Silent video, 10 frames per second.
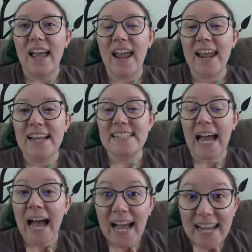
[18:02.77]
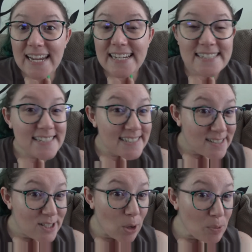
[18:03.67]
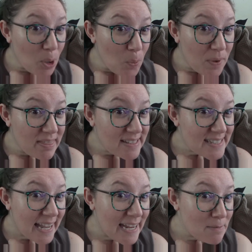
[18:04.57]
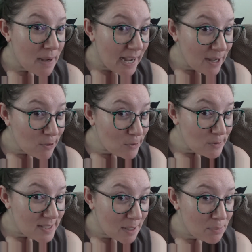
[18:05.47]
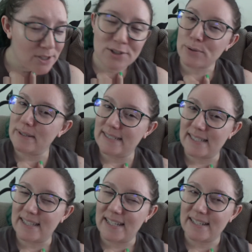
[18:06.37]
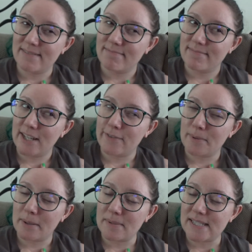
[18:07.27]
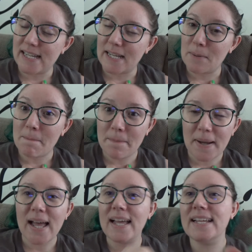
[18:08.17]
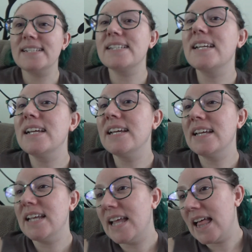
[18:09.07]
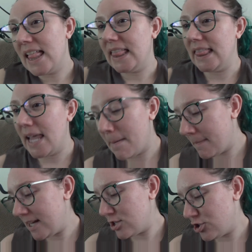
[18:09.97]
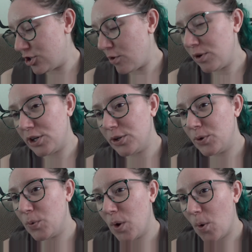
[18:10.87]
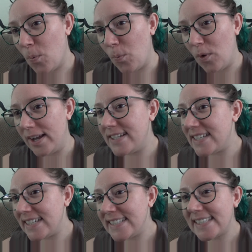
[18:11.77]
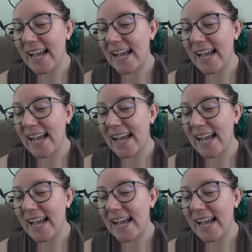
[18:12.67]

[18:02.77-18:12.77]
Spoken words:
and I don't know when this came out. I'm pretty sure recently, if I'm not mistaken. But let me show you what is